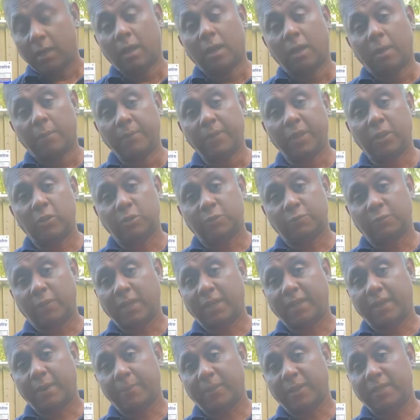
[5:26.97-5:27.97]
because what
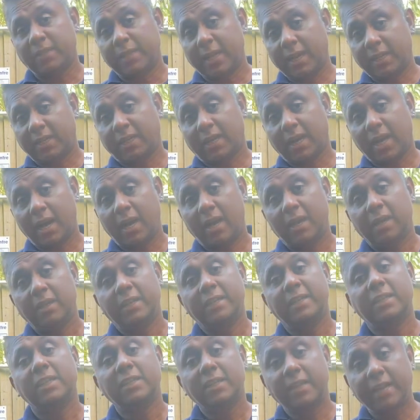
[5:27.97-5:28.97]
happened, that car
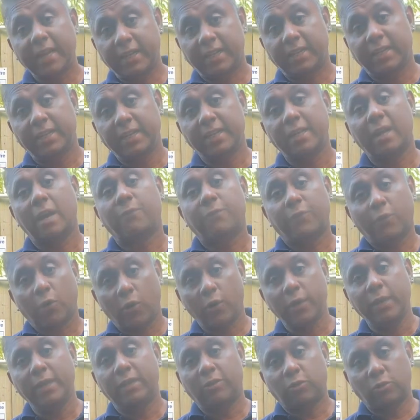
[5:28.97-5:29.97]
didn't get enough
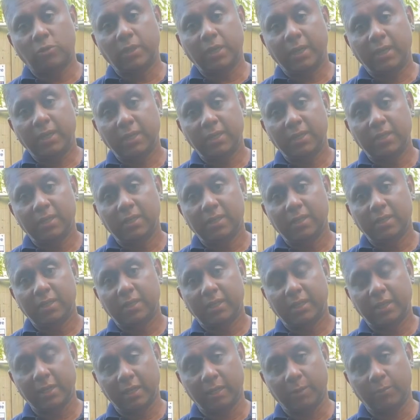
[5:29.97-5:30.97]
oil to the
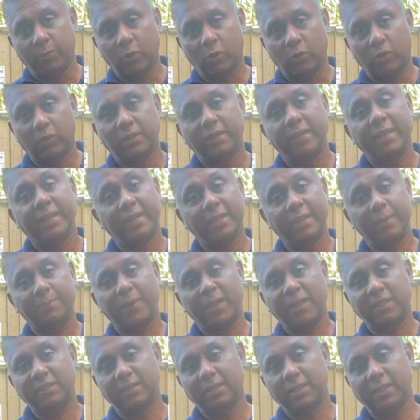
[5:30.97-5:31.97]
turbo. They
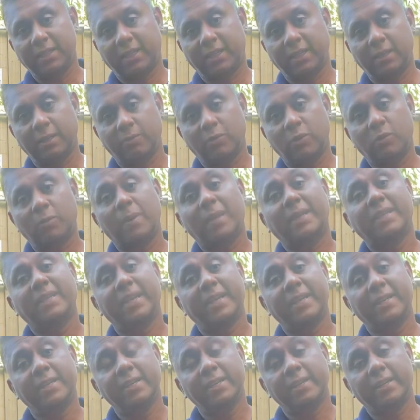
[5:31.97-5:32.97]
replaced the turbo, but they
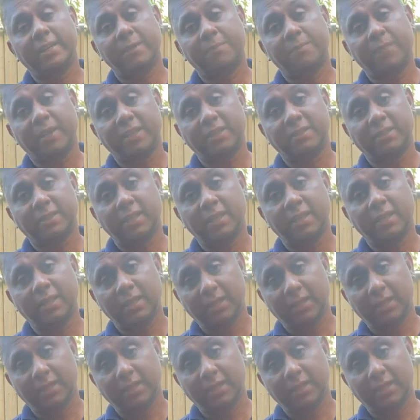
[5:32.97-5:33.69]
didn't replace the